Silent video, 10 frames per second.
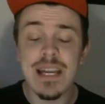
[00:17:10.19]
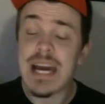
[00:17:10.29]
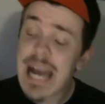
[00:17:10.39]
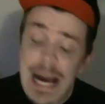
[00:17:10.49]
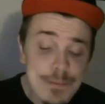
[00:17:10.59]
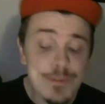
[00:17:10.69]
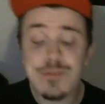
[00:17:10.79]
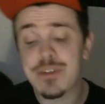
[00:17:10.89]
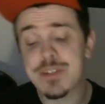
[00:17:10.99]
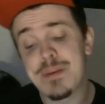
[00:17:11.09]
I
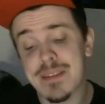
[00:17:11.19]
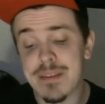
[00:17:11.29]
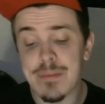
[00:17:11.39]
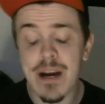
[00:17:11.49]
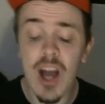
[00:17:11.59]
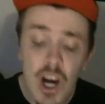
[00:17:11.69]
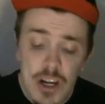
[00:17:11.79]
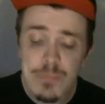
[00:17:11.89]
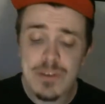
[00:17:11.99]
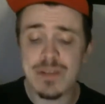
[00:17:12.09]
absolutely respect them. I
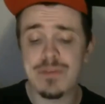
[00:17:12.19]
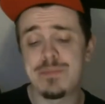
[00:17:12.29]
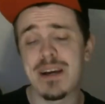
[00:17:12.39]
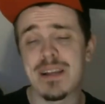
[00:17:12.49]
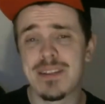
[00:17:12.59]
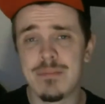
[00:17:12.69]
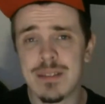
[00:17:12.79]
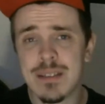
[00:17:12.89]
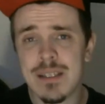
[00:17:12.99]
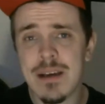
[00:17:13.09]
100% respect them
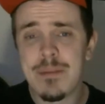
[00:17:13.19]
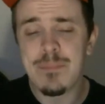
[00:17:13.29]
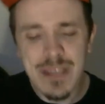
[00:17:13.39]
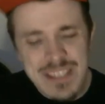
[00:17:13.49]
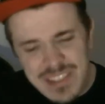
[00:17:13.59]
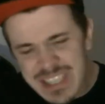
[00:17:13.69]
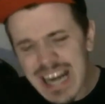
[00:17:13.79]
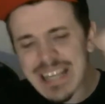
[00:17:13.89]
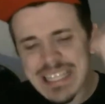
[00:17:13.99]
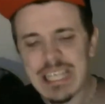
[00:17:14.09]
because you
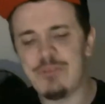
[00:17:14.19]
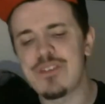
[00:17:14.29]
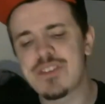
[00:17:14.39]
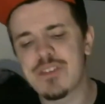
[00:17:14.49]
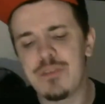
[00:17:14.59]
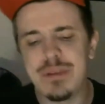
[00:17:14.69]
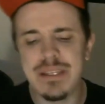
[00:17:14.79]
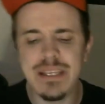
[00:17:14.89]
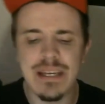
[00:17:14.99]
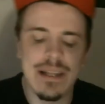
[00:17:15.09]
got to keep physical
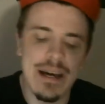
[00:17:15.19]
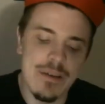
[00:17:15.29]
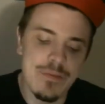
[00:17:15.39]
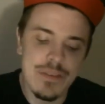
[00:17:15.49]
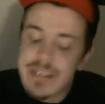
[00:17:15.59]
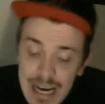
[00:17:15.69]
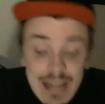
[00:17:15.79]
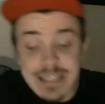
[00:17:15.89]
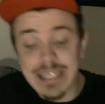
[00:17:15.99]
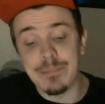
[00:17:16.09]
media alive. You
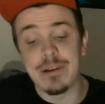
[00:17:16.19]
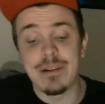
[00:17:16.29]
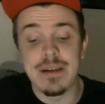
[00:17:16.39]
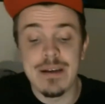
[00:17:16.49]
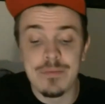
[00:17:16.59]
got to keep it alive.